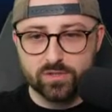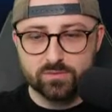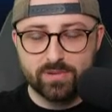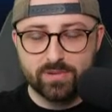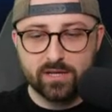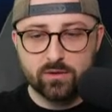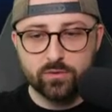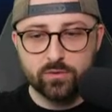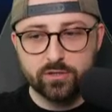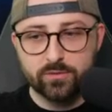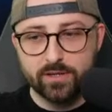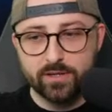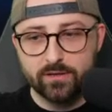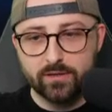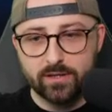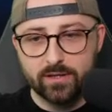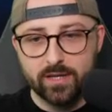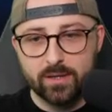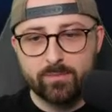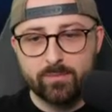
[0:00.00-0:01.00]
What's Pickle
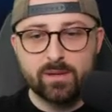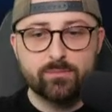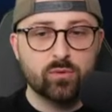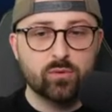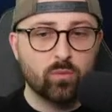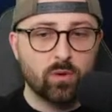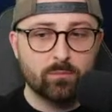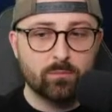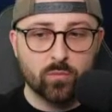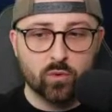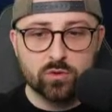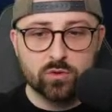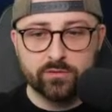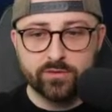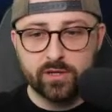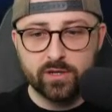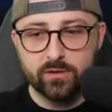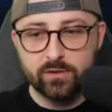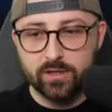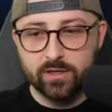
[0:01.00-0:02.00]
doing? People want more
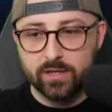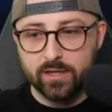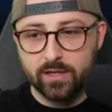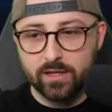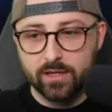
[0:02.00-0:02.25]
of you.